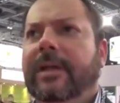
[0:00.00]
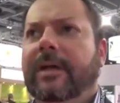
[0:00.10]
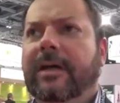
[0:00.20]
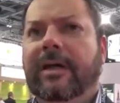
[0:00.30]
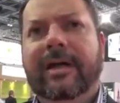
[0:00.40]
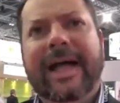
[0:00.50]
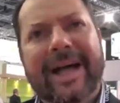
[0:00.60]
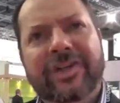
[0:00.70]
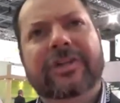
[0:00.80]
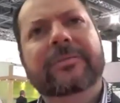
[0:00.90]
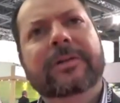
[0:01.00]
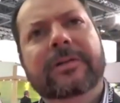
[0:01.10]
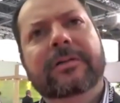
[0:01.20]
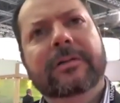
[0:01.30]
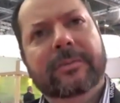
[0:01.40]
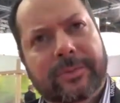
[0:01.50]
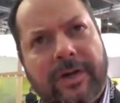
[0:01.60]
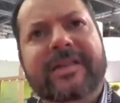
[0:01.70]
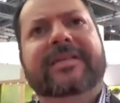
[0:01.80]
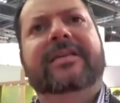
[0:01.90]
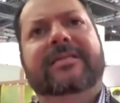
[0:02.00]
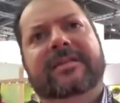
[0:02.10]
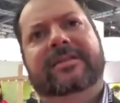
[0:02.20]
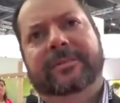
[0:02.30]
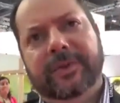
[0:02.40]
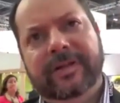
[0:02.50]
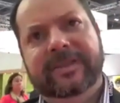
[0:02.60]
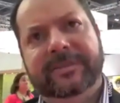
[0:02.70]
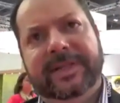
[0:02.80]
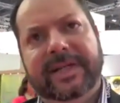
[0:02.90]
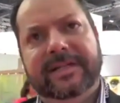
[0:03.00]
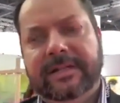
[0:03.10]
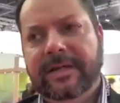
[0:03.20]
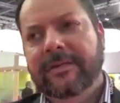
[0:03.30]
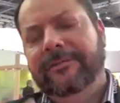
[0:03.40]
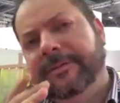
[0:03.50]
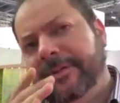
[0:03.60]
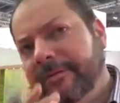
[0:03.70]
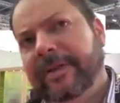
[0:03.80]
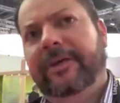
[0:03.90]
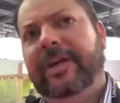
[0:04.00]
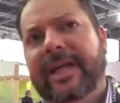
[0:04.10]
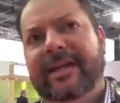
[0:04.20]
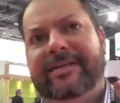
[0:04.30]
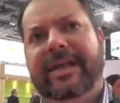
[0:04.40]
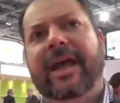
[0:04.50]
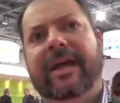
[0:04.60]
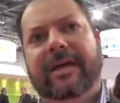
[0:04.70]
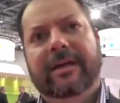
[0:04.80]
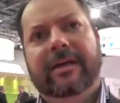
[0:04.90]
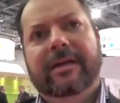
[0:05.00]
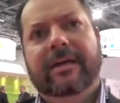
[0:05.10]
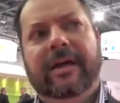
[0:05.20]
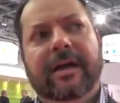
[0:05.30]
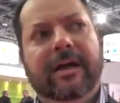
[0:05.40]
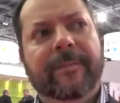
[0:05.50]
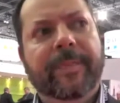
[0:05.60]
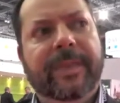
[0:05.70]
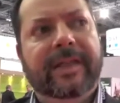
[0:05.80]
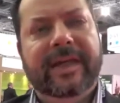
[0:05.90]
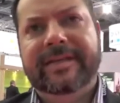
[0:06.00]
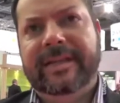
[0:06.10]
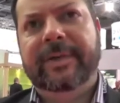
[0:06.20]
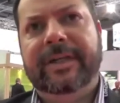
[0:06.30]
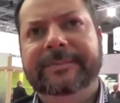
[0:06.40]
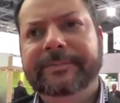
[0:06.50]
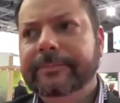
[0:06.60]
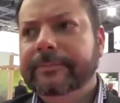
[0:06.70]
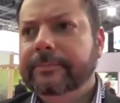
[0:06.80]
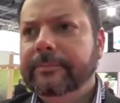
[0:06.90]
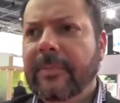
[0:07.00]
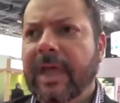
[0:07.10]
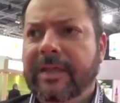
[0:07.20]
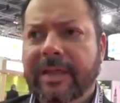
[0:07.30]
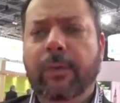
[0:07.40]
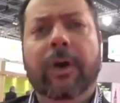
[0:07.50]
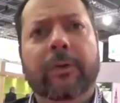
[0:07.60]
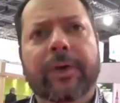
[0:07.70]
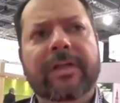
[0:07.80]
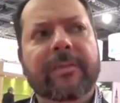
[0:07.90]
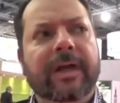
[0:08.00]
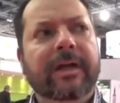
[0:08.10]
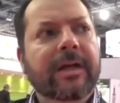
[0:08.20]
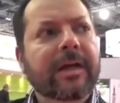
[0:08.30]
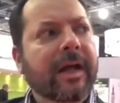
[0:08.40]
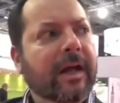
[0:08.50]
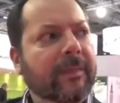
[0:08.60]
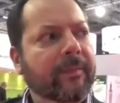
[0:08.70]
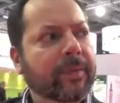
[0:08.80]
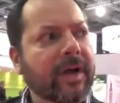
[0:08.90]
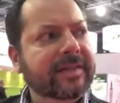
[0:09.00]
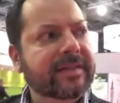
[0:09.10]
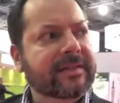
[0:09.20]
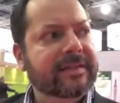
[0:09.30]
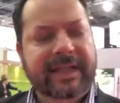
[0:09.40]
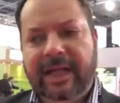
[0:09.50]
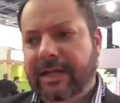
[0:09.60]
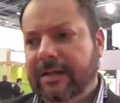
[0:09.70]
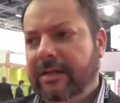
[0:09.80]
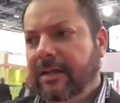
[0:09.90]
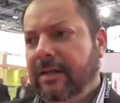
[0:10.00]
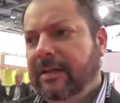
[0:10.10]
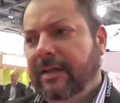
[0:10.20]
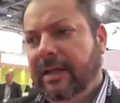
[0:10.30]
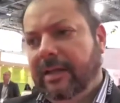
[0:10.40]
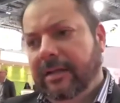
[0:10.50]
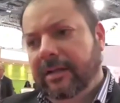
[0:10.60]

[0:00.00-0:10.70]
uh, actionable processes to put into place from the very next day um, that they see me and that they work with me. Um, processes that they can that they can